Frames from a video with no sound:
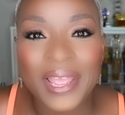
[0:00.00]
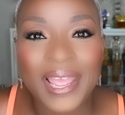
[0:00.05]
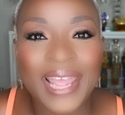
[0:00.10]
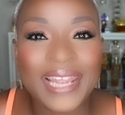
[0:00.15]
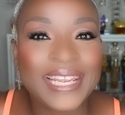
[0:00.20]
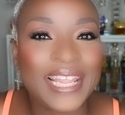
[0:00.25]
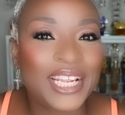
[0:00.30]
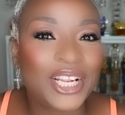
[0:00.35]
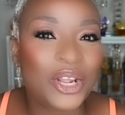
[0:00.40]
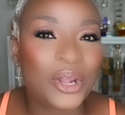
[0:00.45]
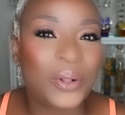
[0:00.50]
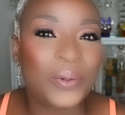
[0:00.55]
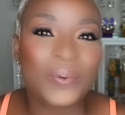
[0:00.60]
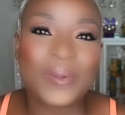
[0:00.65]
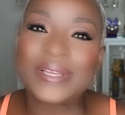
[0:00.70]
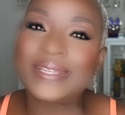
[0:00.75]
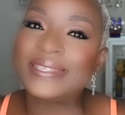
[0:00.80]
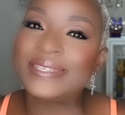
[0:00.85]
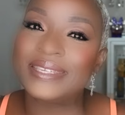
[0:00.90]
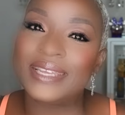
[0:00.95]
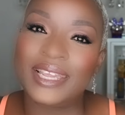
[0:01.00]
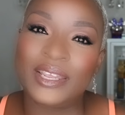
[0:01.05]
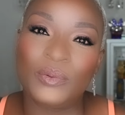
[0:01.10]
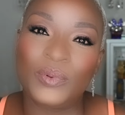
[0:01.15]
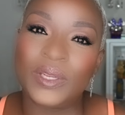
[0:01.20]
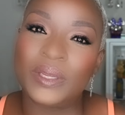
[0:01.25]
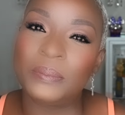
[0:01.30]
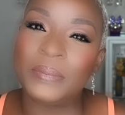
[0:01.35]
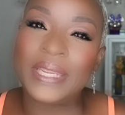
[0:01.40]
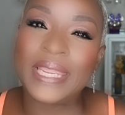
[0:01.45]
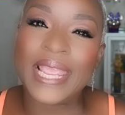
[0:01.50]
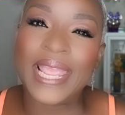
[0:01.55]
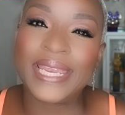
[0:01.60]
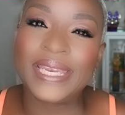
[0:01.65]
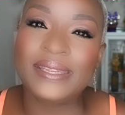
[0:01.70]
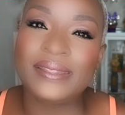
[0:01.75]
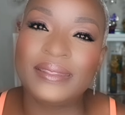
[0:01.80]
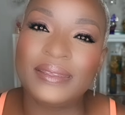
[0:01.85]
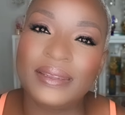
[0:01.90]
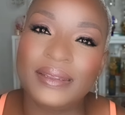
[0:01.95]
And like I always say, we could be
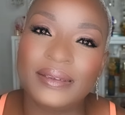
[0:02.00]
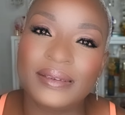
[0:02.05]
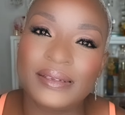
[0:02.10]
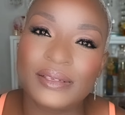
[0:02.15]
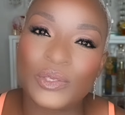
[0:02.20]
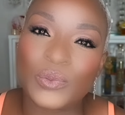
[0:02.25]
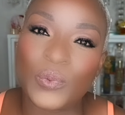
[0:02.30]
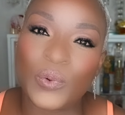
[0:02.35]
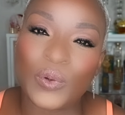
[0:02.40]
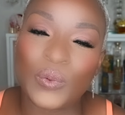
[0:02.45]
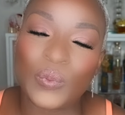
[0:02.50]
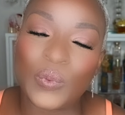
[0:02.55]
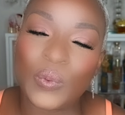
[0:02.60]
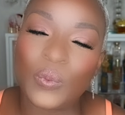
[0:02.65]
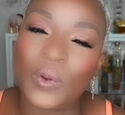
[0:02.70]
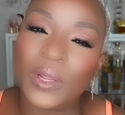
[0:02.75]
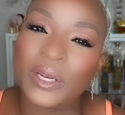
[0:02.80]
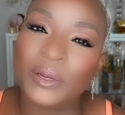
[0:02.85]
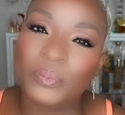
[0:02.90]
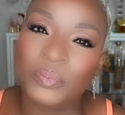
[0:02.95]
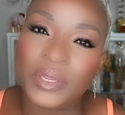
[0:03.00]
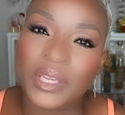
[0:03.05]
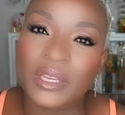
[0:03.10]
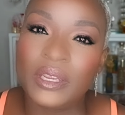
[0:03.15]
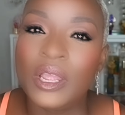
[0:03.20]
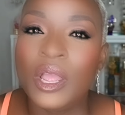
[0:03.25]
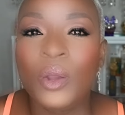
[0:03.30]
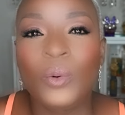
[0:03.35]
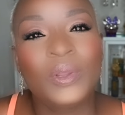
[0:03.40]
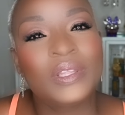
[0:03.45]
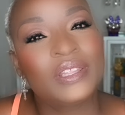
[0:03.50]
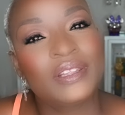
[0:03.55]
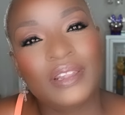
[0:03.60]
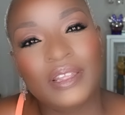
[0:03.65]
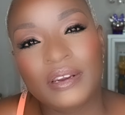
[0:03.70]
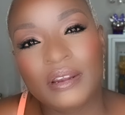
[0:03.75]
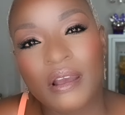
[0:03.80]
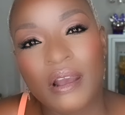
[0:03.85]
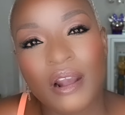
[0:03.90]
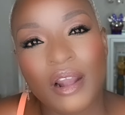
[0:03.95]
anything in this world we want to be with a
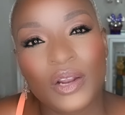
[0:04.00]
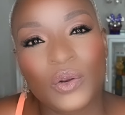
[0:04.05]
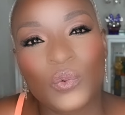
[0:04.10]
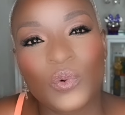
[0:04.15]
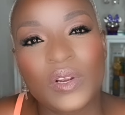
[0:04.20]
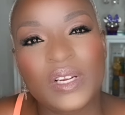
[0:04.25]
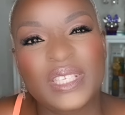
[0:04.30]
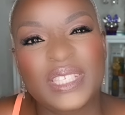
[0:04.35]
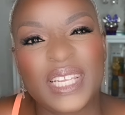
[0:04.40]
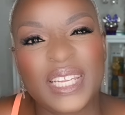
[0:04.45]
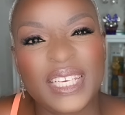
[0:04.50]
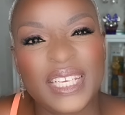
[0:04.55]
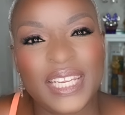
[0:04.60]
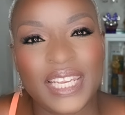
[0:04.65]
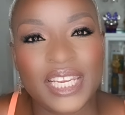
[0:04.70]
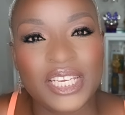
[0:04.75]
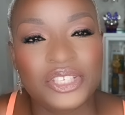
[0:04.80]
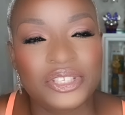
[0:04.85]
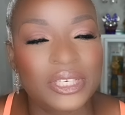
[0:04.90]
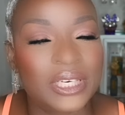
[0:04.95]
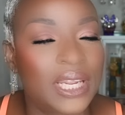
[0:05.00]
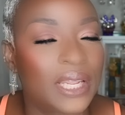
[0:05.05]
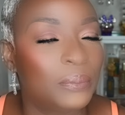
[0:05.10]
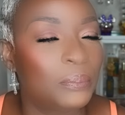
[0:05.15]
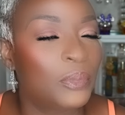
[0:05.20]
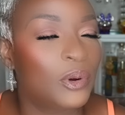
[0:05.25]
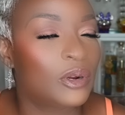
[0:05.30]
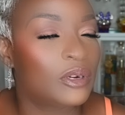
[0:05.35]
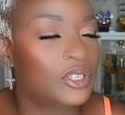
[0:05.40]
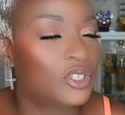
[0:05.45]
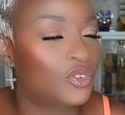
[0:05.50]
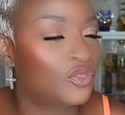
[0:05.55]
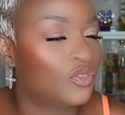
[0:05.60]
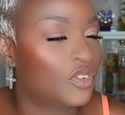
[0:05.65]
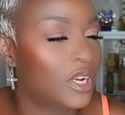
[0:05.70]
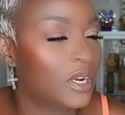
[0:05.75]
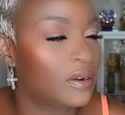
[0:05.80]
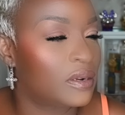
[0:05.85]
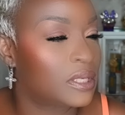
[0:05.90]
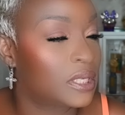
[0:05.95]
lot of hard work, dedication, and
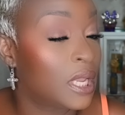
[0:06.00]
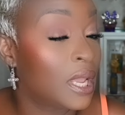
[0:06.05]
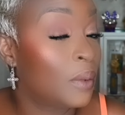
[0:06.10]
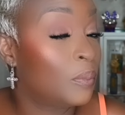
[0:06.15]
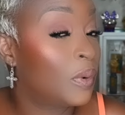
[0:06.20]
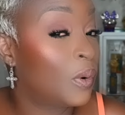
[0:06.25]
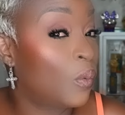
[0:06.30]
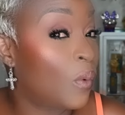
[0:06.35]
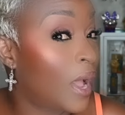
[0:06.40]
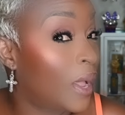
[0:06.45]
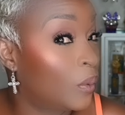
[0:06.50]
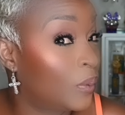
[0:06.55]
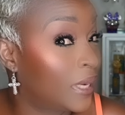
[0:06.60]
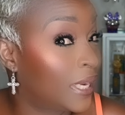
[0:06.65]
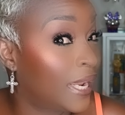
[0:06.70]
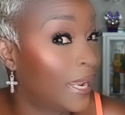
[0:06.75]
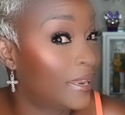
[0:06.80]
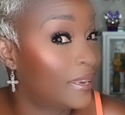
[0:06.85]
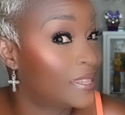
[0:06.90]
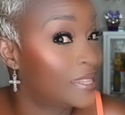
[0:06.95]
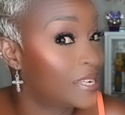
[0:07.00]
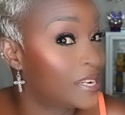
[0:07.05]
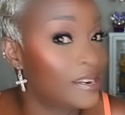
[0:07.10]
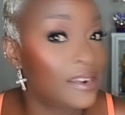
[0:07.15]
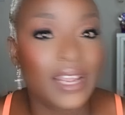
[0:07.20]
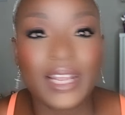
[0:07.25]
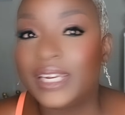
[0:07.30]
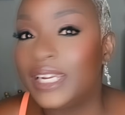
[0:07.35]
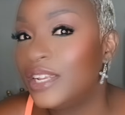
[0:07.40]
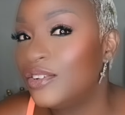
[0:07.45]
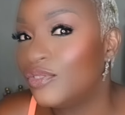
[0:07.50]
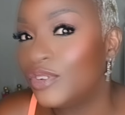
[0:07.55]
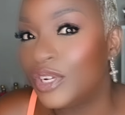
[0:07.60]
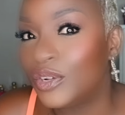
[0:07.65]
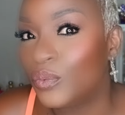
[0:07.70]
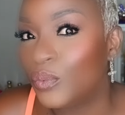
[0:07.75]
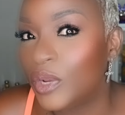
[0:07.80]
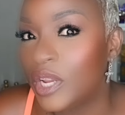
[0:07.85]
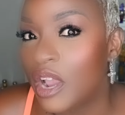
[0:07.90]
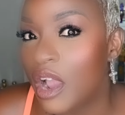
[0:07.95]
perseverance. But while we're getting there, and even
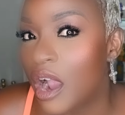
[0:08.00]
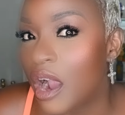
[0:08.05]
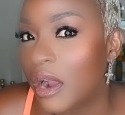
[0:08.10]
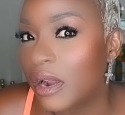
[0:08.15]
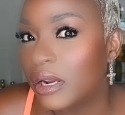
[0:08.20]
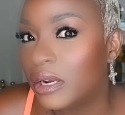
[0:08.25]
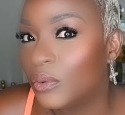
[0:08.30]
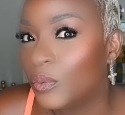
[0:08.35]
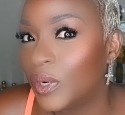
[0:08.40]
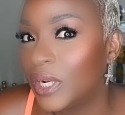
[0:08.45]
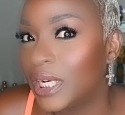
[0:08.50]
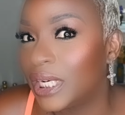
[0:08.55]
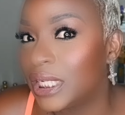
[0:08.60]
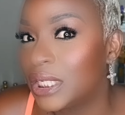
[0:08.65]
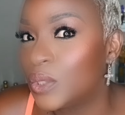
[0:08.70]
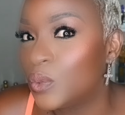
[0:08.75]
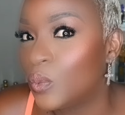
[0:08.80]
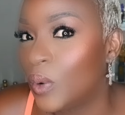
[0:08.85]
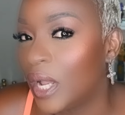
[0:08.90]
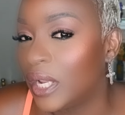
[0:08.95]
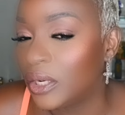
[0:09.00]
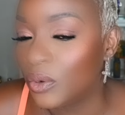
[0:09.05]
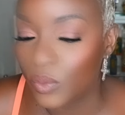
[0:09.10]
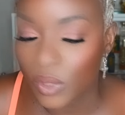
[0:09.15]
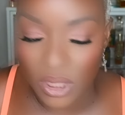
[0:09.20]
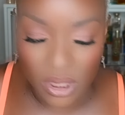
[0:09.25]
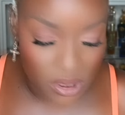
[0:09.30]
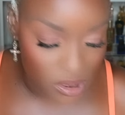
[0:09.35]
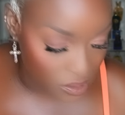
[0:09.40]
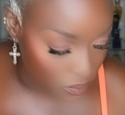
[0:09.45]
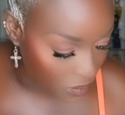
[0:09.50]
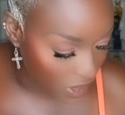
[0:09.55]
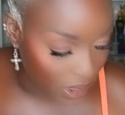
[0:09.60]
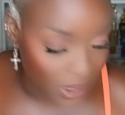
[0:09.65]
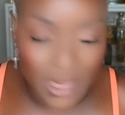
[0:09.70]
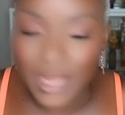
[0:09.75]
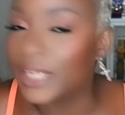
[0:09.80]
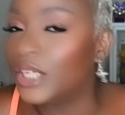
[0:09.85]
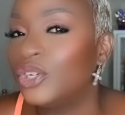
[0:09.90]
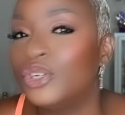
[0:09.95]
if we are, we're going to do what? We're going to
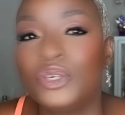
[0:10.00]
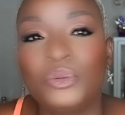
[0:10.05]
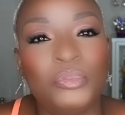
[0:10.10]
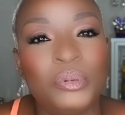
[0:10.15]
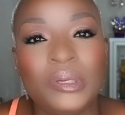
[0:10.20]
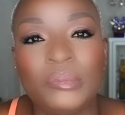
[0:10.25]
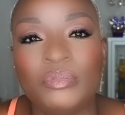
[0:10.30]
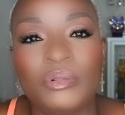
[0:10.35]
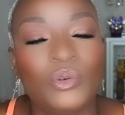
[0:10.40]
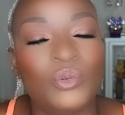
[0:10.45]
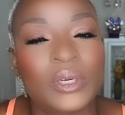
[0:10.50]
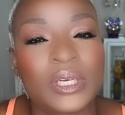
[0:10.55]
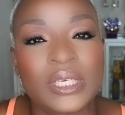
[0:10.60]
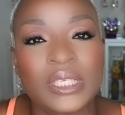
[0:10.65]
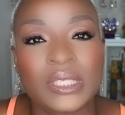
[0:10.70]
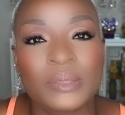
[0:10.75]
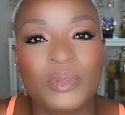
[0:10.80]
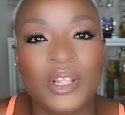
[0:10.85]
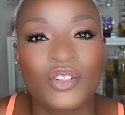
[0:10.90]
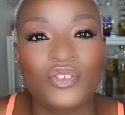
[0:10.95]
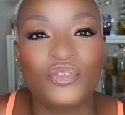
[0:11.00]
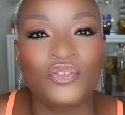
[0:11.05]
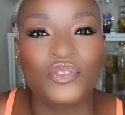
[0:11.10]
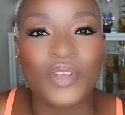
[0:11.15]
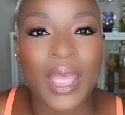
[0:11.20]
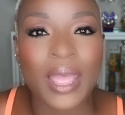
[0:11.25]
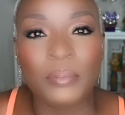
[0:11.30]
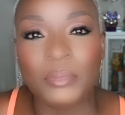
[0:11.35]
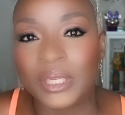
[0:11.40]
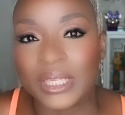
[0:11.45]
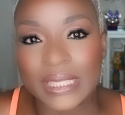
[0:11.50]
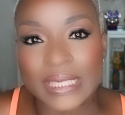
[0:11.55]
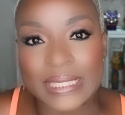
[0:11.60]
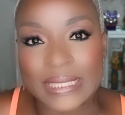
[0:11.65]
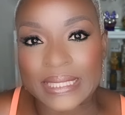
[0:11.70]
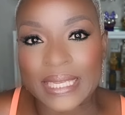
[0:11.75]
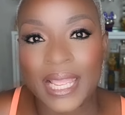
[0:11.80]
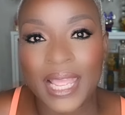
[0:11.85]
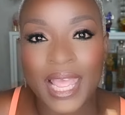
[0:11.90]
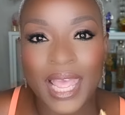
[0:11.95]
smell like good people. We're going to smell
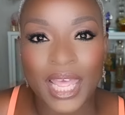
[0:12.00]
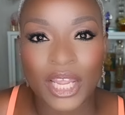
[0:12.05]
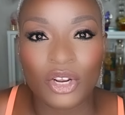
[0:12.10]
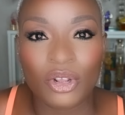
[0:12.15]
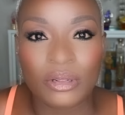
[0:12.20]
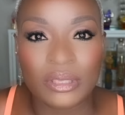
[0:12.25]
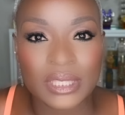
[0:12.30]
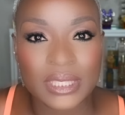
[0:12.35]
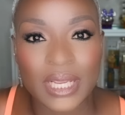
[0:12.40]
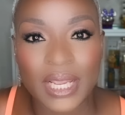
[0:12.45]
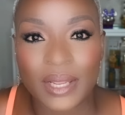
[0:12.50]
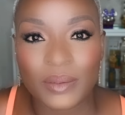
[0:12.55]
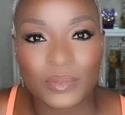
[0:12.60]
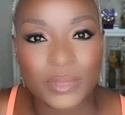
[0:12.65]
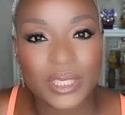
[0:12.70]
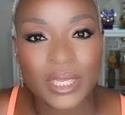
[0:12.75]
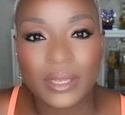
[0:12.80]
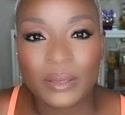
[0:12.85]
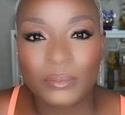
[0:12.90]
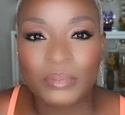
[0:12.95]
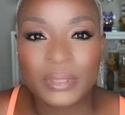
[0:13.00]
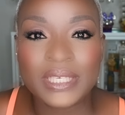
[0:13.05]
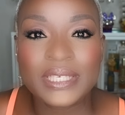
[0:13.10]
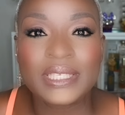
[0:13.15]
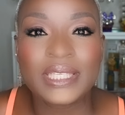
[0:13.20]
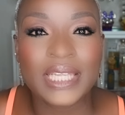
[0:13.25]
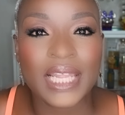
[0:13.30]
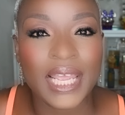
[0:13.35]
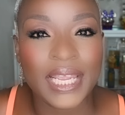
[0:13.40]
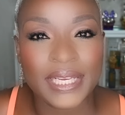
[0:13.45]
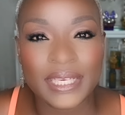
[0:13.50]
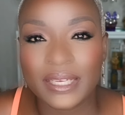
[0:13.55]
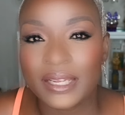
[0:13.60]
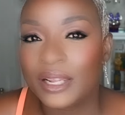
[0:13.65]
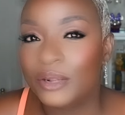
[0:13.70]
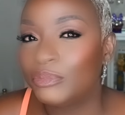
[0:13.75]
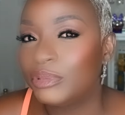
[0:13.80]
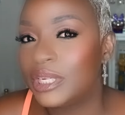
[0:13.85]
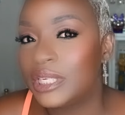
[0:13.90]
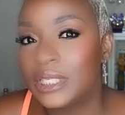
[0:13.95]
fabulous at all times. Please like,
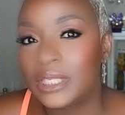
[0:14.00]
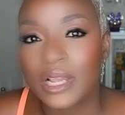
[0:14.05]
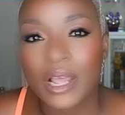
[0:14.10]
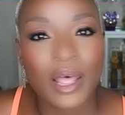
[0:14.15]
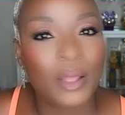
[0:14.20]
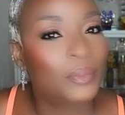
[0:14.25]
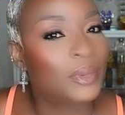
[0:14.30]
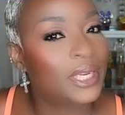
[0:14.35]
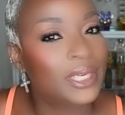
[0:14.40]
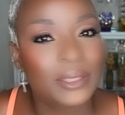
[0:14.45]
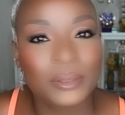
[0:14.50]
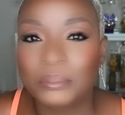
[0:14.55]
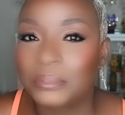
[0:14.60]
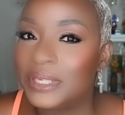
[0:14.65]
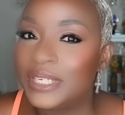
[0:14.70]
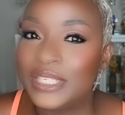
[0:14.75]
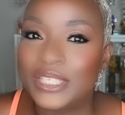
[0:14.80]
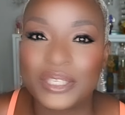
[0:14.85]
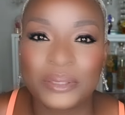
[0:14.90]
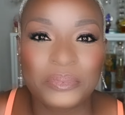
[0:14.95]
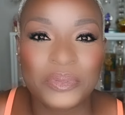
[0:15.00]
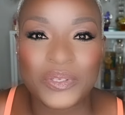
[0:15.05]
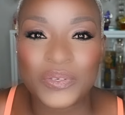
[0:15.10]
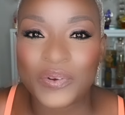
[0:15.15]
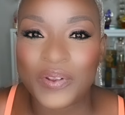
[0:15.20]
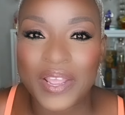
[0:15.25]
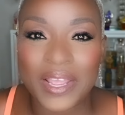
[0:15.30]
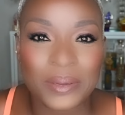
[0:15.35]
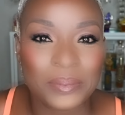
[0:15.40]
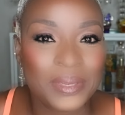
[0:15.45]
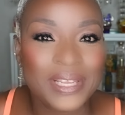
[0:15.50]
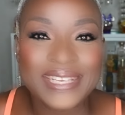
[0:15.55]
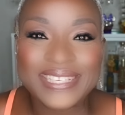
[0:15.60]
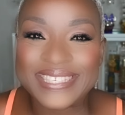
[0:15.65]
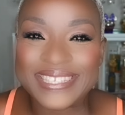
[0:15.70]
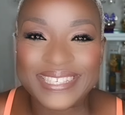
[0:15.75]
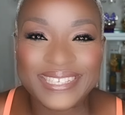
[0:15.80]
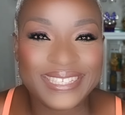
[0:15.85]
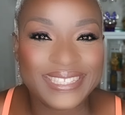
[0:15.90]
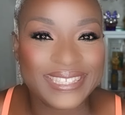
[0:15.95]
please comment, please subscribe.
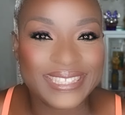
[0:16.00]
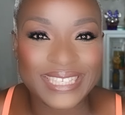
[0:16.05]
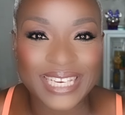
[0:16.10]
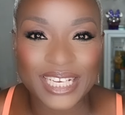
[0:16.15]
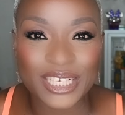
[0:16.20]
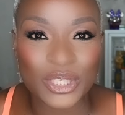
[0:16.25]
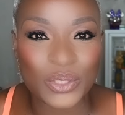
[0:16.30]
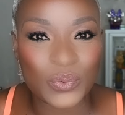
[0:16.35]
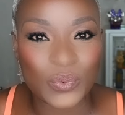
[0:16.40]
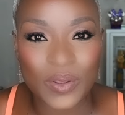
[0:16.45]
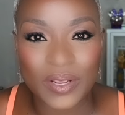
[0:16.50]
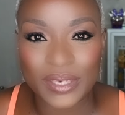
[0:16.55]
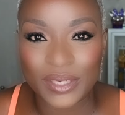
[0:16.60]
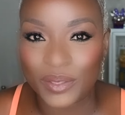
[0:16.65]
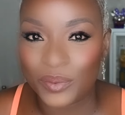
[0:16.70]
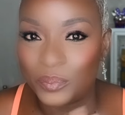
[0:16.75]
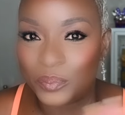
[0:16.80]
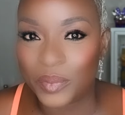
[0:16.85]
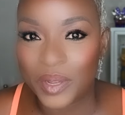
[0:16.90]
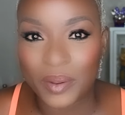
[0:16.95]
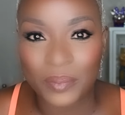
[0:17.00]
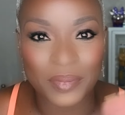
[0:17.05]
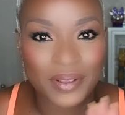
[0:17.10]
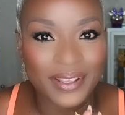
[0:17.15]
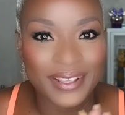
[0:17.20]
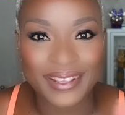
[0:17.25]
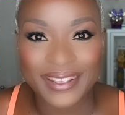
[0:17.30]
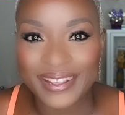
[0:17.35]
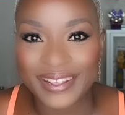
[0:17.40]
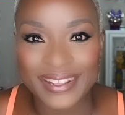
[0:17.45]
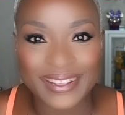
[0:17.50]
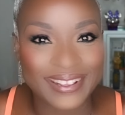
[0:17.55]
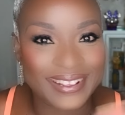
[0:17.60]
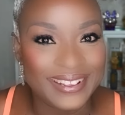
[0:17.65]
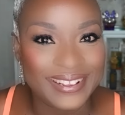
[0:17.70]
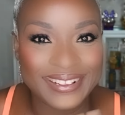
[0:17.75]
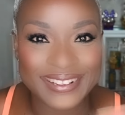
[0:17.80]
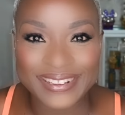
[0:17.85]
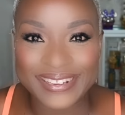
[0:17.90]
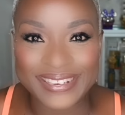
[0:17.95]
See you in the next one. Bye
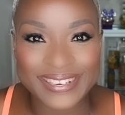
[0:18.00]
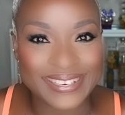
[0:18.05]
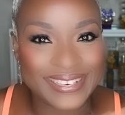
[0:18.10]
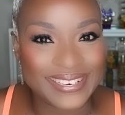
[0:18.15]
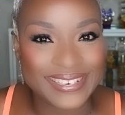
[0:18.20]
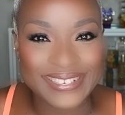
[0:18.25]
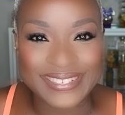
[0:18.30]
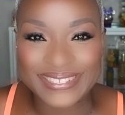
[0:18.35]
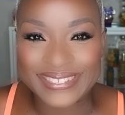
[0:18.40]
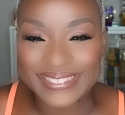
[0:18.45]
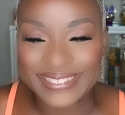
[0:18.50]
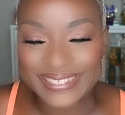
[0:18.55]
bye.